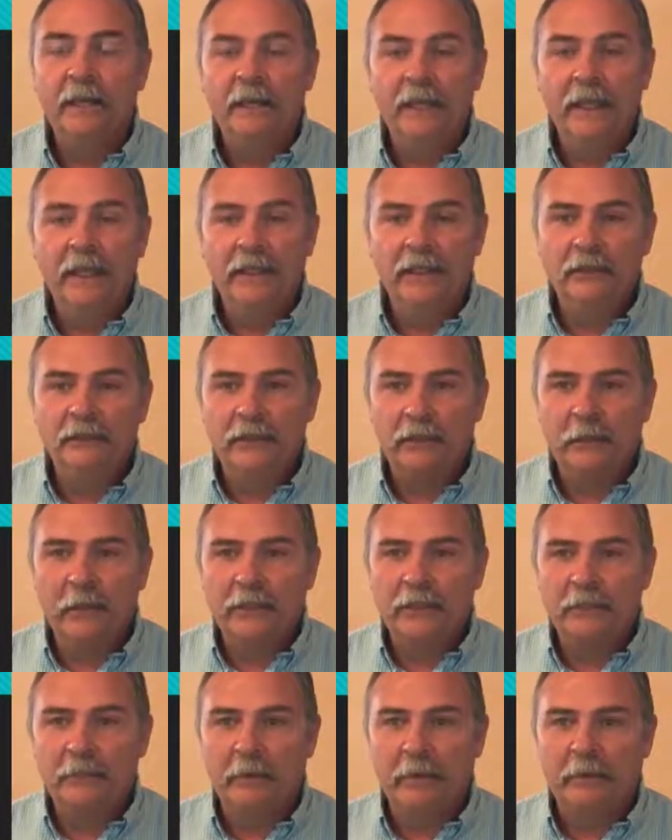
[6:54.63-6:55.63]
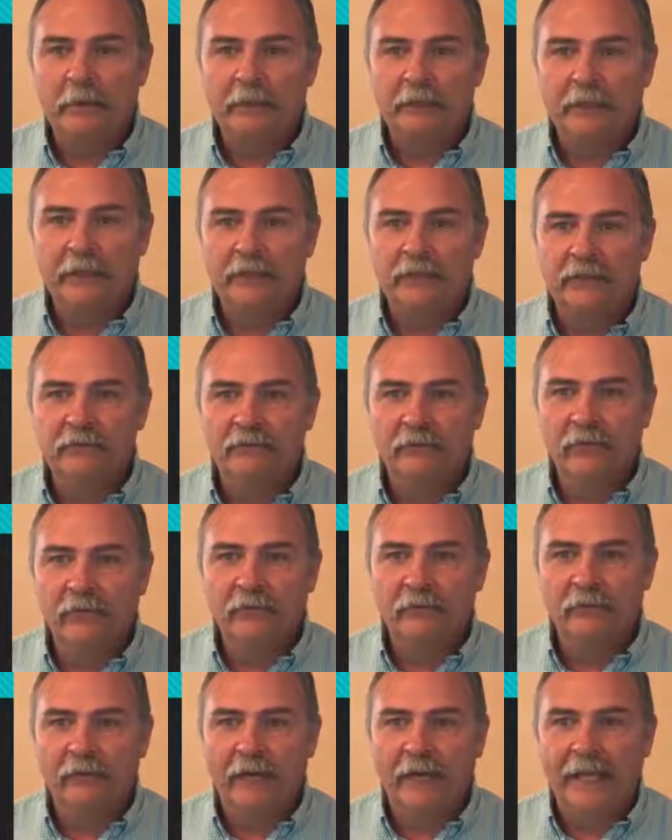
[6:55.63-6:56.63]
Thank you for watching my reflection
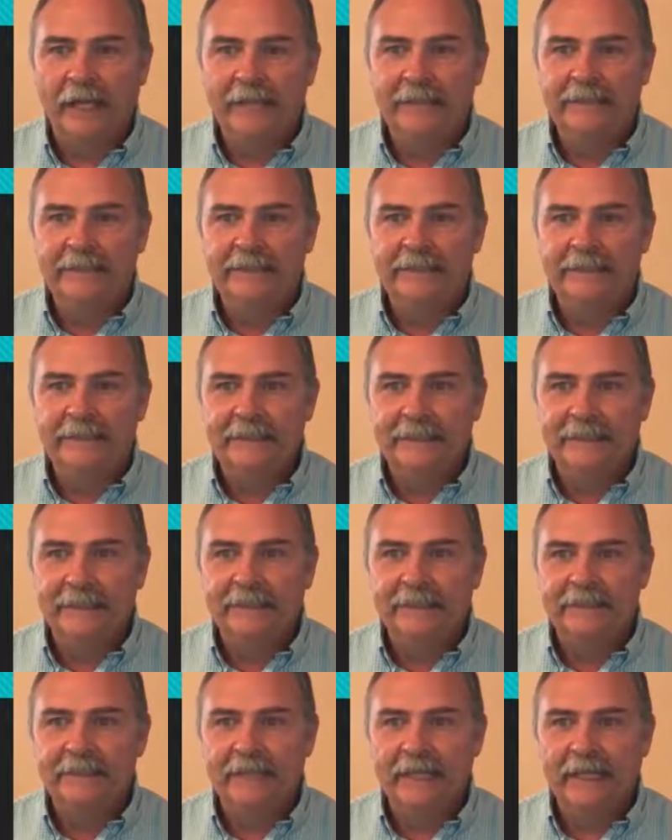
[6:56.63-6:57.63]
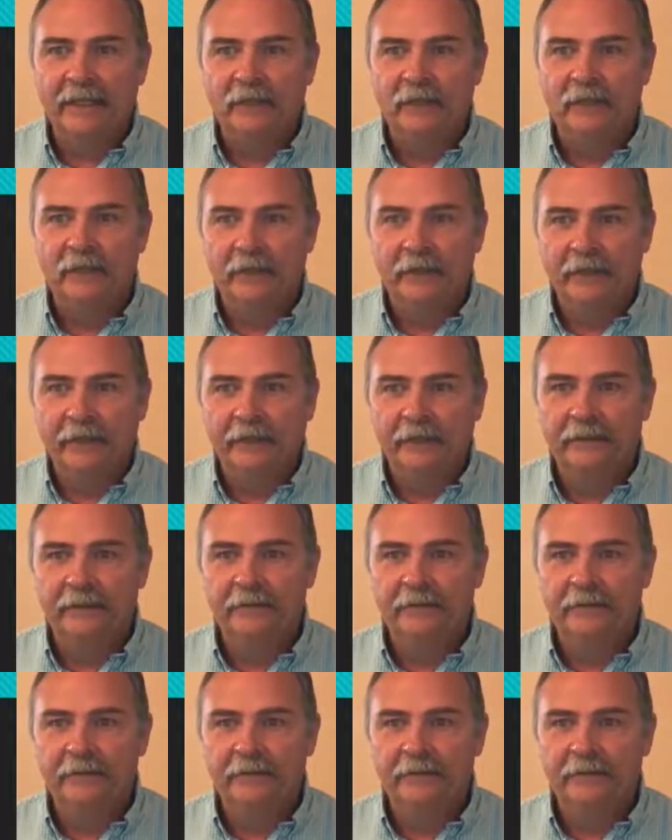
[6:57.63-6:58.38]
video for AECT Standard 3.